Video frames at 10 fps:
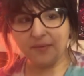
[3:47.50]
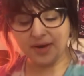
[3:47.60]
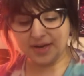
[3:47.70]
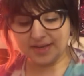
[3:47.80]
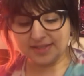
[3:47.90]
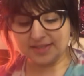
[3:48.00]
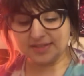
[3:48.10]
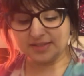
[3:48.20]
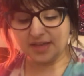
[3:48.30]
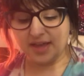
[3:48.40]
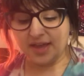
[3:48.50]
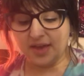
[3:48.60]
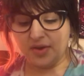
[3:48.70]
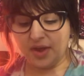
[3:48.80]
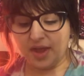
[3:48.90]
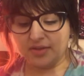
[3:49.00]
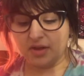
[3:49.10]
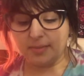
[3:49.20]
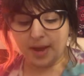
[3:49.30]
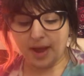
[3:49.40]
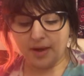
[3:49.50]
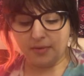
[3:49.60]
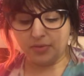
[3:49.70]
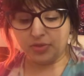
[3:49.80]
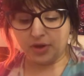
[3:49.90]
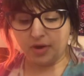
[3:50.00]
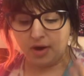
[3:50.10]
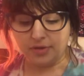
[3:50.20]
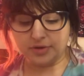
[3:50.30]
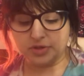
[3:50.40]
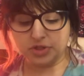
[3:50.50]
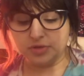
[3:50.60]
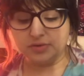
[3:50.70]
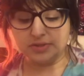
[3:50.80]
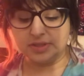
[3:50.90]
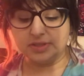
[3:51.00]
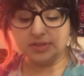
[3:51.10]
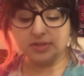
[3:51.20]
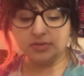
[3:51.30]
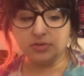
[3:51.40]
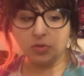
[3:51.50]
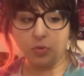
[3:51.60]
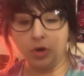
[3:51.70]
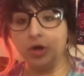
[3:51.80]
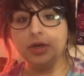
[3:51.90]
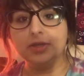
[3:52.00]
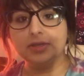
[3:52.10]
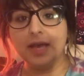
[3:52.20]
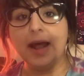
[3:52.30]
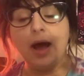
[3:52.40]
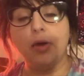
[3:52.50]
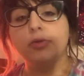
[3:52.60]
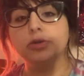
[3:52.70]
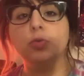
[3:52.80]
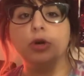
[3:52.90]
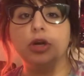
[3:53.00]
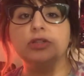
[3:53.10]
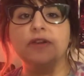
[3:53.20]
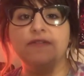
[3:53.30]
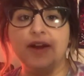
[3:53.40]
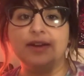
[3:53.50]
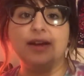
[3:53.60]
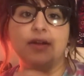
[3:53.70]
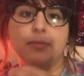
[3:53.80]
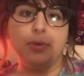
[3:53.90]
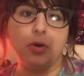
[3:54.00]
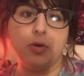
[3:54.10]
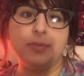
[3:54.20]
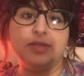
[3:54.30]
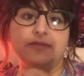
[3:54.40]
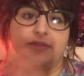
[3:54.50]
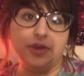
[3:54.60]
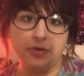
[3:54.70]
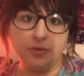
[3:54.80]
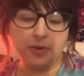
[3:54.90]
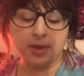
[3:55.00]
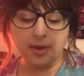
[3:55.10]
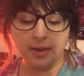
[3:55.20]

what it is it's all about how the author chooses the words and how those words affect how the poem is viewed.